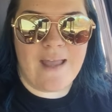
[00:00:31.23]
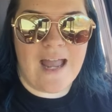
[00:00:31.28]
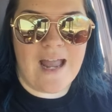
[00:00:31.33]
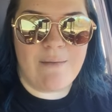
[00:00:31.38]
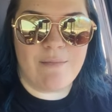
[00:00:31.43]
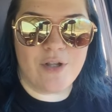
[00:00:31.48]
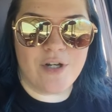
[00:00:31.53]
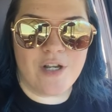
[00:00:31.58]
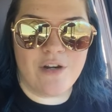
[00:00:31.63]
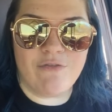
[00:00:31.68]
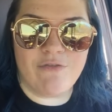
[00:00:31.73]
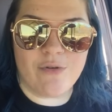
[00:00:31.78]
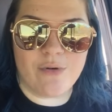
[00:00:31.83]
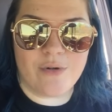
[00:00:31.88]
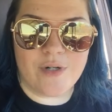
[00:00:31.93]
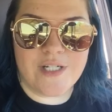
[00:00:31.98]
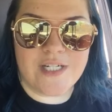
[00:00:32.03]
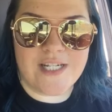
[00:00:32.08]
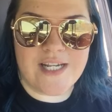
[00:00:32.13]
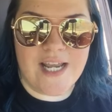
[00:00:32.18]
I'm looking
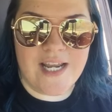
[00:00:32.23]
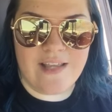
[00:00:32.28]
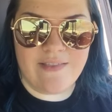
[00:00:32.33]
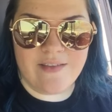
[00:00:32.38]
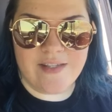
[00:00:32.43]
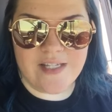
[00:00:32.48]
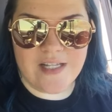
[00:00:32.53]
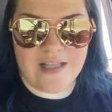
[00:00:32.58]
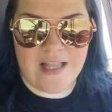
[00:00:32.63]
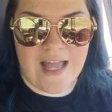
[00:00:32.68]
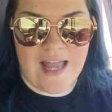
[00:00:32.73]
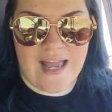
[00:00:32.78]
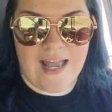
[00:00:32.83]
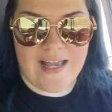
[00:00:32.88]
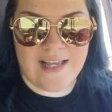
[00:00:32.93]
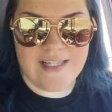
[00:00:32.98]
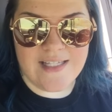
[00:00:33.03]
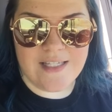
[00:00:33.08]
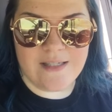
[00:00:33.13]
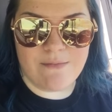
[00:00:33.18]
forward to taking this
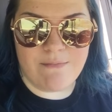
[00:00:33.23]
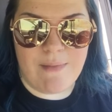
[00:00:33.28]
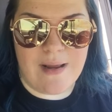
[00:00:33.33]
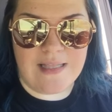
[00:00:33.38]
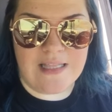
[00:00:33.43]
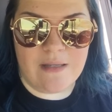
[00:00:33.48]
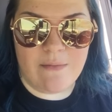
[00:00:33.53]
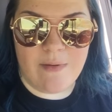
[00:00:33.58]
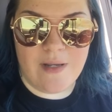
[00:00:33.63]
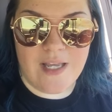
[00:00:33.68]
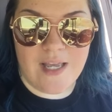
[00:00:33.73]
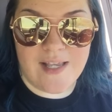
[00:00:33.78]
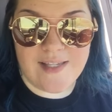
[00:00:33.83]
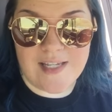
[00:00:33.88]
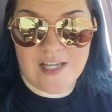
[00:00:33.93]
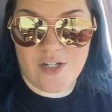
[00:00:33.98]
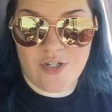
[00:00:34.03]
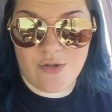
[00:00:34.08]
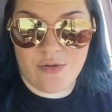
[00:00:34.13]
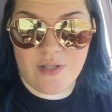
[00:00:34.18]
class, mainly
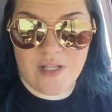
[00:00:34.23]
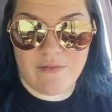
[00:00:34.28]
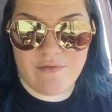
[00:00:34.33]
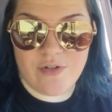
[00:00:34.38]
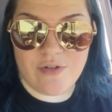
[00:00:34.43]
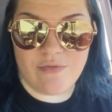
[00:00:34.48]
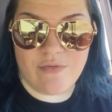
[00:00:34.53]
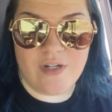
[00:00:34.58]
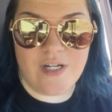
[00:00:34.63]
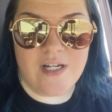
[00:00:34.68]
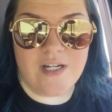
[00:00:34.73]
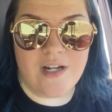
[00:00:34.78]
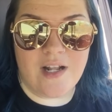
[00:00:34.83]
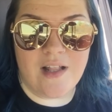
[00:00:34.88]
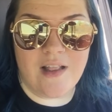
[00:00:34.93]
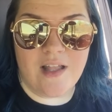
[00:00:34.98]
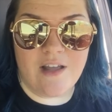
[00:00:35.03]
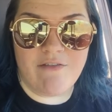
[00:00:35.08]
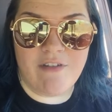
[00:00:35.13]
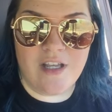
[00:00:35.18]
because I do love to read
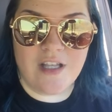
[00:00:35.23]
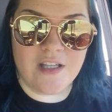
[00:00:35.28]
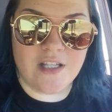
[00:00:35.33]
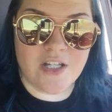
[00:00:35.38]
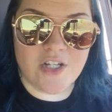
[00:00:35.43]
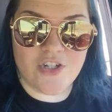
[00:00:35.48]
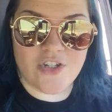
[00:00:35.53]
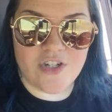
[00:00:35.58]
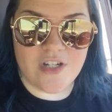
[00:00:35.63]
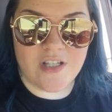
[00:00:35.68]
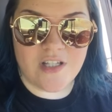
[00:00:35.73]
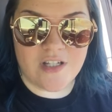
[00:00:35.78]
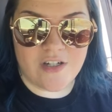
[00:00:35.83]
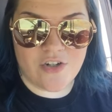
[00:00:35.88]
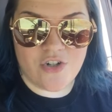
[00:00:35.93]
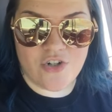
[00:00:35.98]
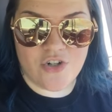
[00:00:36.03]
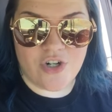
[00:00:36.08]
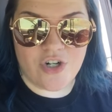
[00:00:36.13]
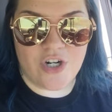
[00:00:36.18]
and I love English and
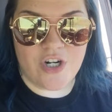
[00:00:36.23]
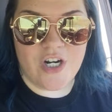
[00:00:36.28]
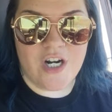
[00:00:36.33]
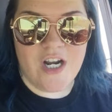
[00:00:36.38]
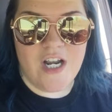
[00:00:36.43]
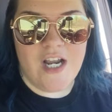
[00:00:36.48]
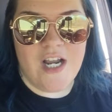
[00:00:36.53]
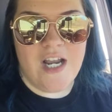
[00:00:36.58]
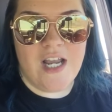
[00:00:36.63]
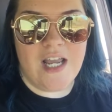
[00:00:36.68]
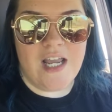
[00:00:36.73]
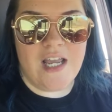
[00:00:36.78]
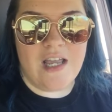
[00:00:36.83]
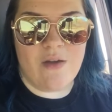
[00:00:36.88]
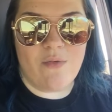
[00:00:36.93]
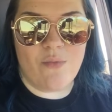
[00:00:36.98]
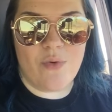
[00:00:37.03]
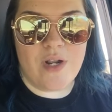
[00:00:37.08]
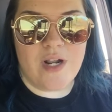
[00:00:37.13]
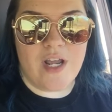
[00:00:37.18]
literature.
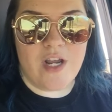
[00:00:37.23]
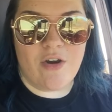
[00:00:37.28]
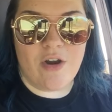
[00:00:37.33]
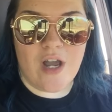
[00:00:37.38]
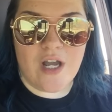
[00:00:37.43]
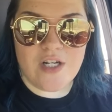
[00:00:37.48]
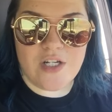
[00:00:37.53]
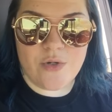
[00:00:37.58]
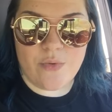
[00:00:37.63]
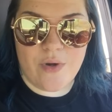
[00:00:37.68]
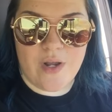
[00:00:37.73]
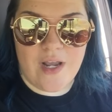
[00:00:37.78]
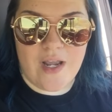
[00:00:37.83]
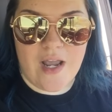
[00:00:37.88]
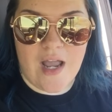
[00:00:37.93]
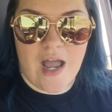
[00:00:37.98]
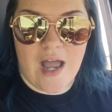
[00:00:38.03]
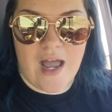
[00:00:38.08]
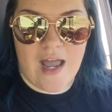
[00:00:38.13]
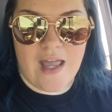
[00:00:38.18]
And when I
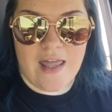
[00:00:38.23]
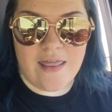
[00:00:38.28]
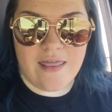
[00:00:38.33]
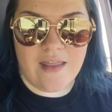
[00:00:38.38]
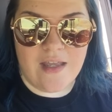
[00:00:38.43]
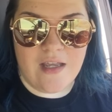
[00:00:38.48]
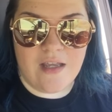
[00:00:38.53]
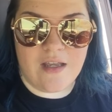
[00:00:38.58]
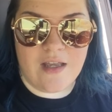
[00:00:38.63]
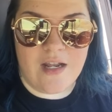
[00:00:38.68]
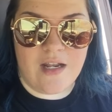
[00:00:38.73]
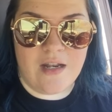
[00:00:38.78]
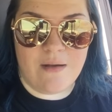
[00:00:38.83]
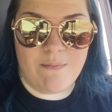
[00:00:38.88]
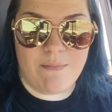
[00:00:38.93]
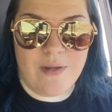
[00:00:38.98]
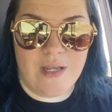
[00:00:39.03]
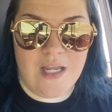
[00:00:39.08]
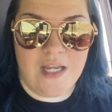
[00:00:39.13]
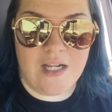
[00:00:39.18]
graduate, I think
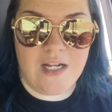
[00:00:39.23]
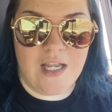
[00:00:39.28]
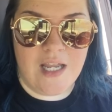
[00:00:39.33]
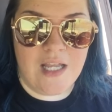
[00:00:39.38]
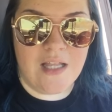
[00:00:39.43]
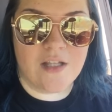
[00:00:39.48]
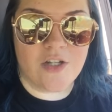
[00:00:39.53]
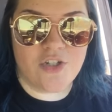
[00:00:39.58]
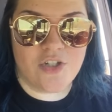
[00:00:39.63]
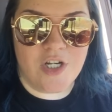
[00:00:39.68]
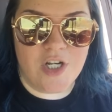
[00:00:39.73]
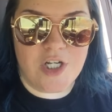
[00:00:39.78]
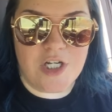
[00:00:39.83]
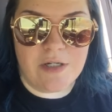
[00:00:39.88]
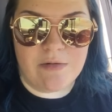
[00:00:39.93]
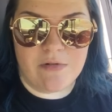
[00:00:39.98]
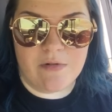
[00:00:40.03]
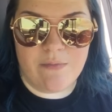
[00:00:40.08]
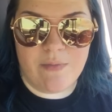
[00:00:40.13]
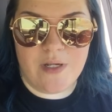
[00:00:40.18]
being an English
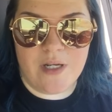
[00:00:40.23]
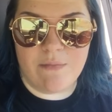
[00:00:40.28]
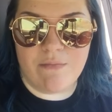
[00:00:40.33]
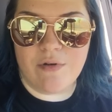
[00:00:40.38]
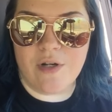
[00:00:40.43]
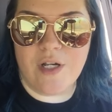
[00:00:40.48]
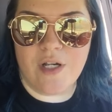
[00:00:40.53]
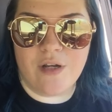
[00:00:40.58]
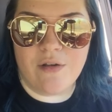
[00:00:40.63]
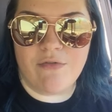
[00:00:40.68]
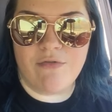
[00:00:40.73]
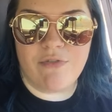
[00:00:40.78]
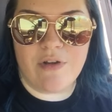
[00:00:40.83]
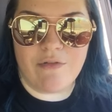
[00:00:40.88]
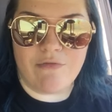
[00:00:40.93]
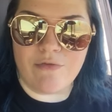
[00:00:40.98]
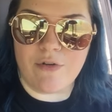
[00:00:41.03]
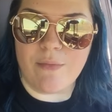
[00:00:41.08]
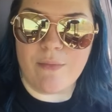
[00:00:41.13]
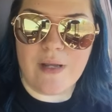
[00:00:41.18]
teacher would be a pretty good
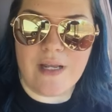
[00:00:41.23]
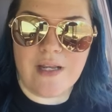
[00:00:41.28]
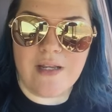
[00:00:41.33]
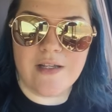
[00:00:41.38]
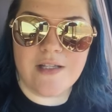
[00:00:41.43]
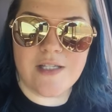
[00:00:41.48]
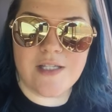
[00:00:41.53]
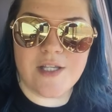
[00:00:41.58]
fit for me.